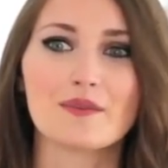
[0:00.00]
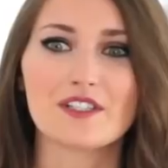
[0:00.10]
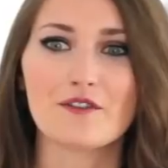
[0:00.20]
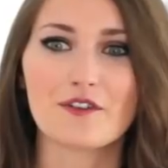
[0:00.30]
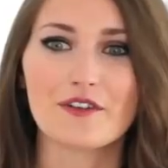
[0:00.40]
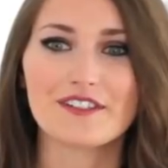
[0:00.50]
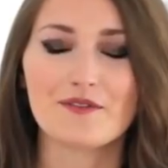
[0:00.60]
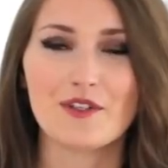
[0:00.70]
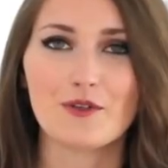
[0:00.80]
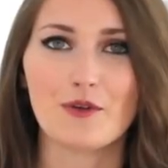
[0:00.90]
So for those
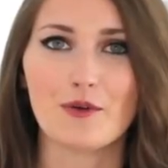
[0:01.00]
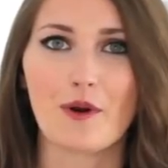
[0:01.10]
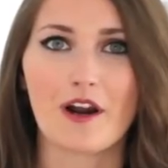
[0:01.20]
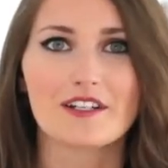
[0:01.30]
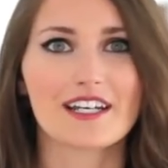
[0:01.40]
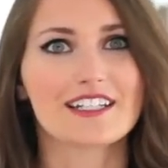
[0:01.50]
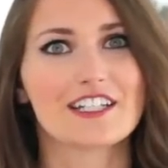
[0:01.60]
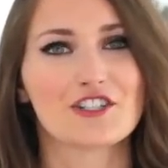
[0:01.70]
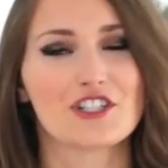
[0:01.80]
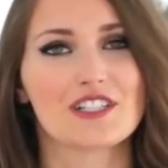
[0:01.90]
of you who are
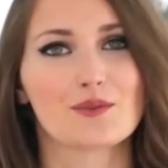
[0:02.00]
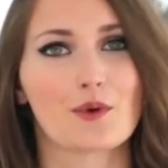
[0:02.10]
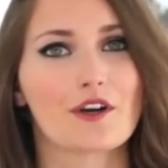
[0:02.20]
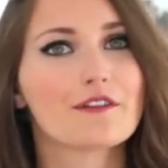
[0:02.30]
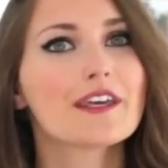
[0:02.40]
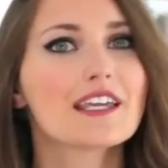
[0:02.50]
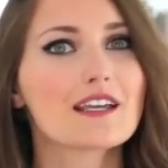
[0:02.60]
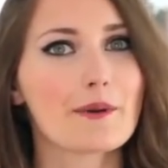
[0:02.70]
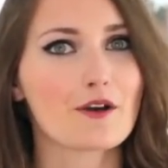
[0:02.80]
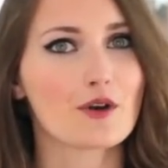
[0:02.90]
dietitians or are
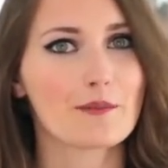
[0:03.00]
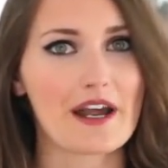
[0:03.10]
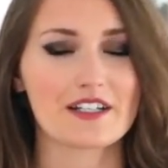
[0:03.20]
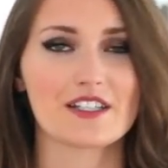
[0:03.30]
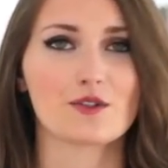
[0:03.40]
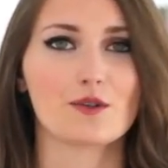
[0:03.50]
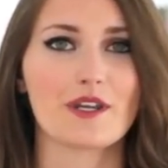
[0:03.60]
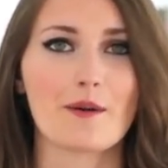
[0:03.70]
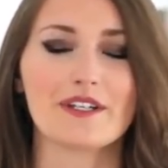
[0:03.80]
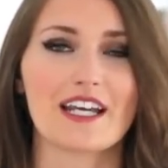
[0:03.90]
thinking about going back to school to
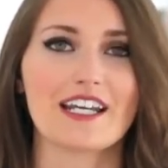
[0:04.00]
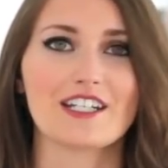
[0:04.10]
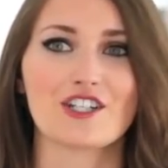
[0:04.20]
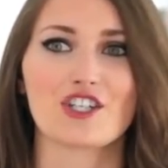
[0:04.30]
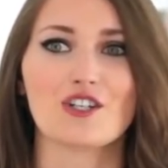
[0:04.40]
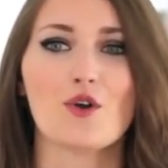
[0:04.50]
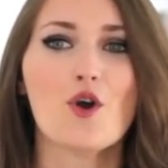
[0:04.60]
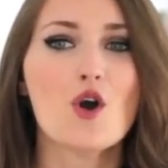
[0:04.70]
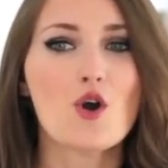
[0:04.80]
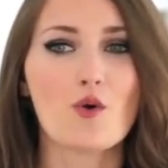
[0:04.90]
become a dietitian,
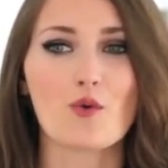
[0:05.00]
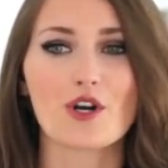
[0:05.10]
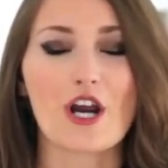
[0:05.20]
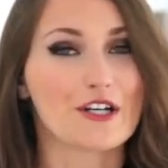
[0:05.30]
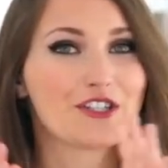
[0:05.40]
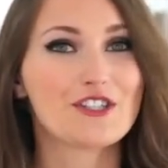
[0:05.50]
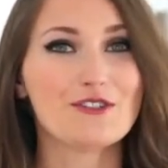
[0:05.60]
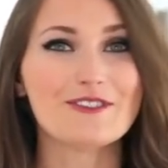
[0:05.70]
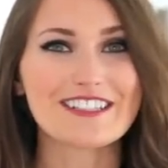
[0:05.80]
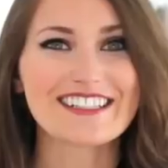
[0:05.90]
or our
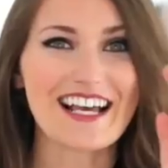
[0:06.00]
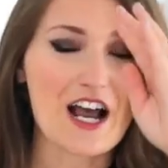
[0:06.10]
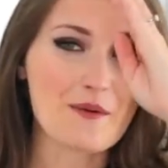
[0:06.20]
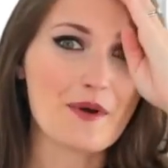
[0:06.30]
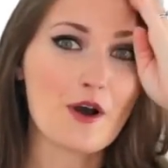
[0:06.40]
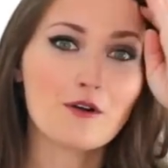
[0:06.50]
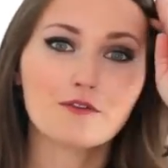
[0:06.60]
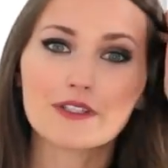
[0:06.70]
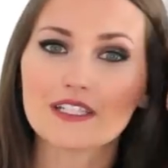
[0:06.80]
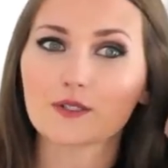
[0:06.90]
students,
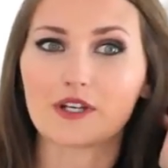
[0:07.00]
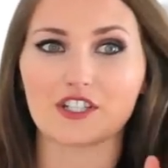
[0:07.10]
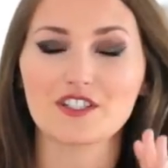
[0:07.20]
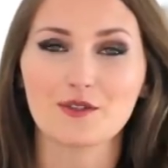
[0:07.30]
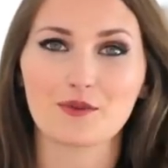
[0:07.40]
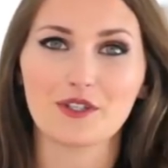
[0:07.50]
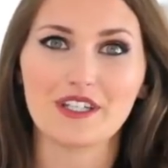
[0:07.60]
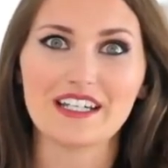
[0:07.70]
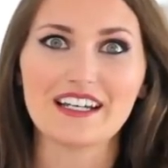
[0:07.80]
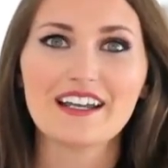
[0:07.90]
hopefully these questions will
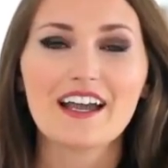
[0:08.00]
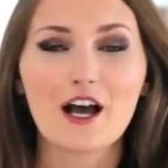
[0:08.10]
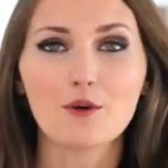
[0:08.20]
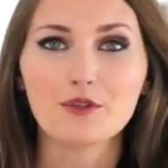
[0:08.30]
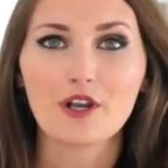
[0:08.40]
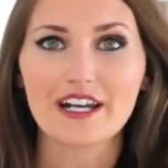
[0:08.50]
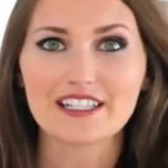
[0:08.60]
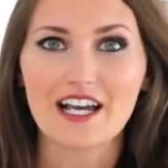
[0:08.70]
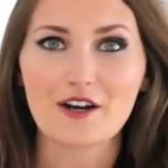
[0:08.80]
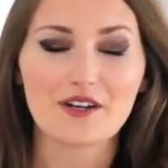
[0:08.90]
really help you
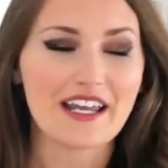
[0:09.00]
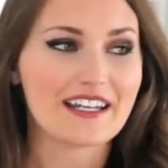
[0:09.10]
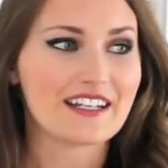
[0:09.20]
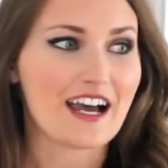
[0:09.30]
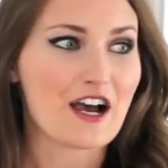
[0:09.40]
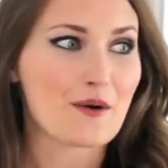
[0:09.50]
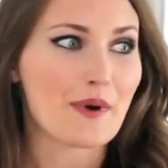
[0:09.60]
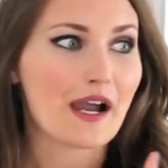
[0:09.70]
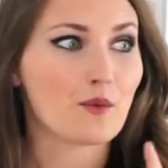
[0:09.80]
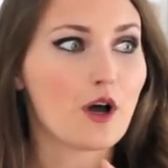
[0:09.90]
guys out. And
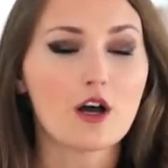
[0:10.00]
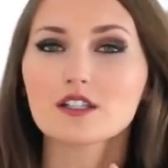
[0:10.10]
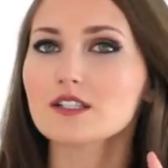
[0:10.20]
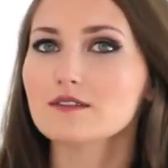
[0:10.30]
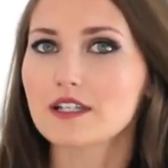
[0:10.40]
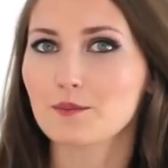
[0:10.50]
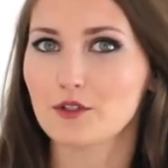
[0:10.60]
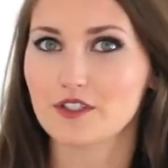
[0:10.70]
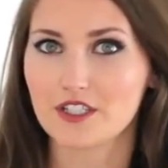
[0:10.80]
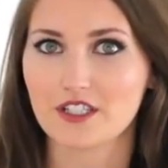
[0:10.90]
I will also link below
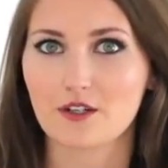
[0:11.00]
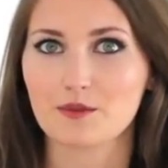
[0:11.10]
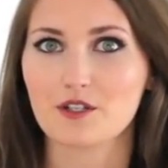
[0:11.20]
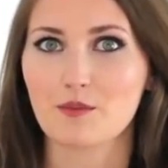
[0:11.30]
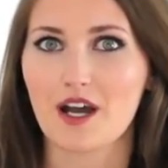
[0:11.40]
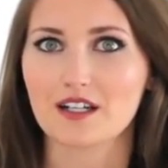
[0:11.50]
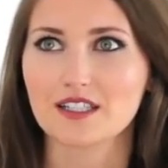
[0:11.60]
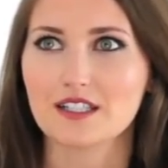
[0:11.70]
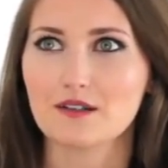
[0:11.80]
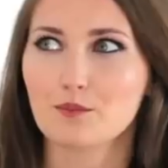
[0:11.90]
in the description
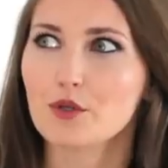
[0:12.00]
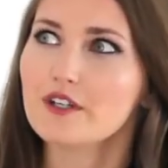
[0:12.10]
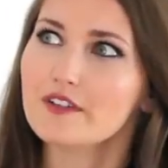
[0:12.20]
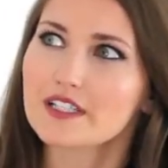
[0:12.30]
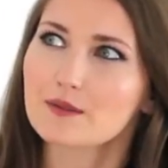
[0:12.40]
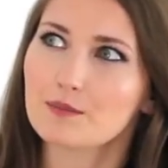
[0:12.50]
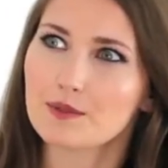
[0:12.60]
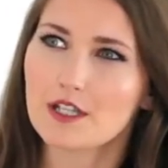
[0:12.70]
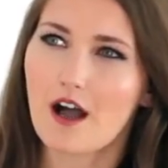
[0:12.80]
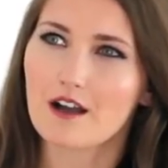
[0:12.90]
box previous
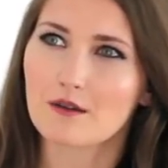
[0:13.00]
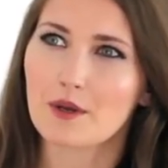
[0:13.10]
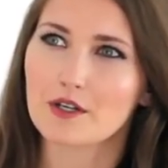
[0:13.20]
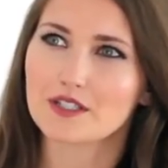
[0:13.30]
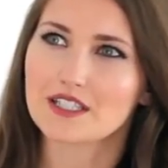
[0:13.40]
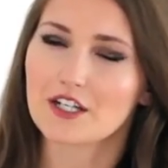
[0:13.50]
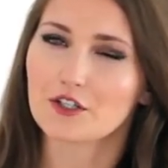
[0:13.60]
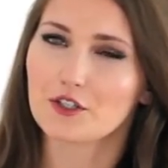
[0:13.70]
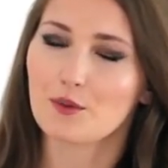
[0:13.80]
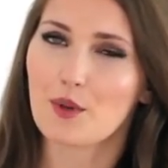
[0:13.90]
blog posts that
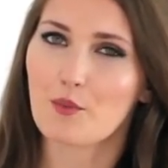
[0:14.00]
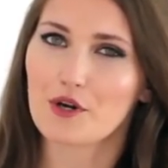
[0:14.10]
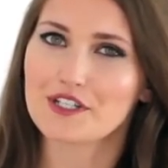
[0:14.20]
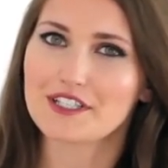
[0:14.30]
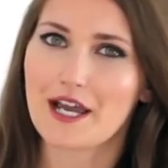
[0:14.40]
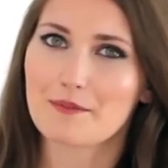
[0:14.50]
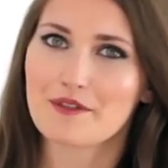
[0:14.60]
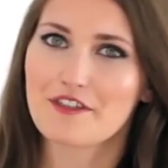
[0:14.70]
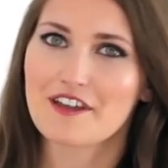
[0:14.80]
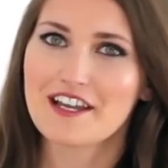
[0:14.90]
are a little bit more in depth